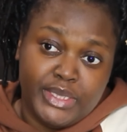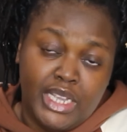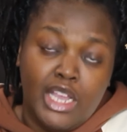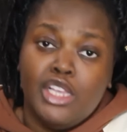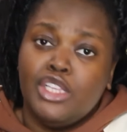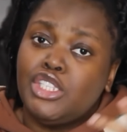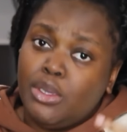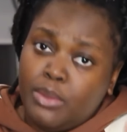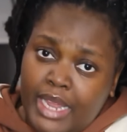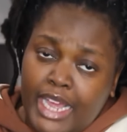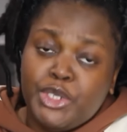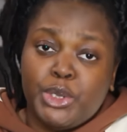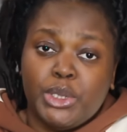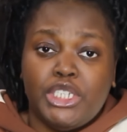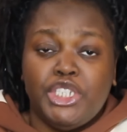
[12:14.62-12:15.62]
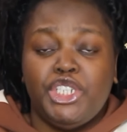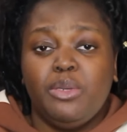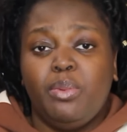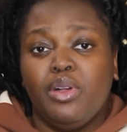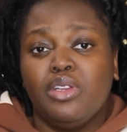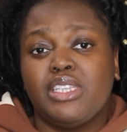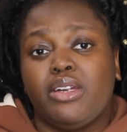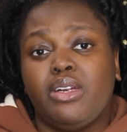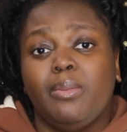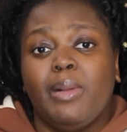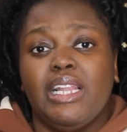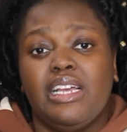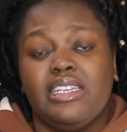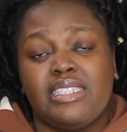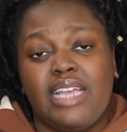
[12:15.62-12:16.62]
So naturally, she pulls
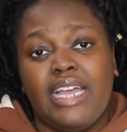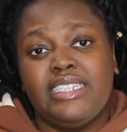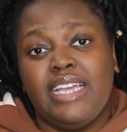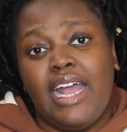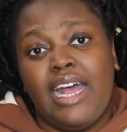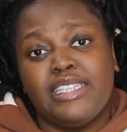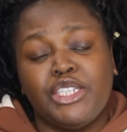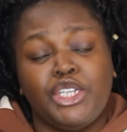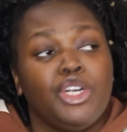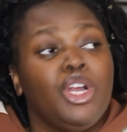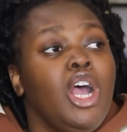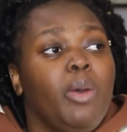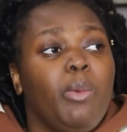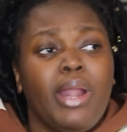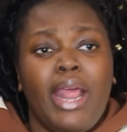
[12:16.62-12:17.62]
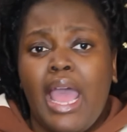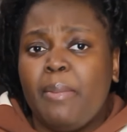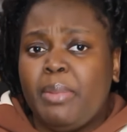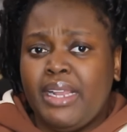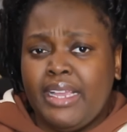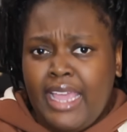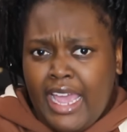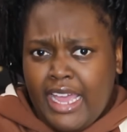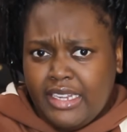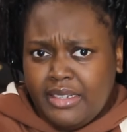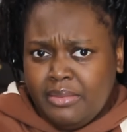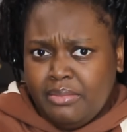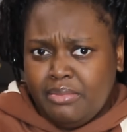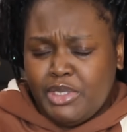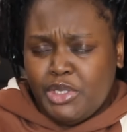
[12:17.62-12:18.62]
Arabella aside to ask her, what happened again
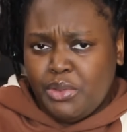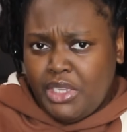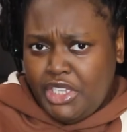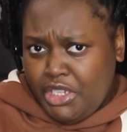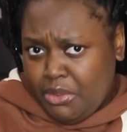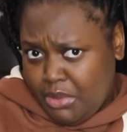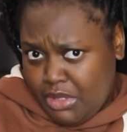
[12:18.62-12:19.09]
between you and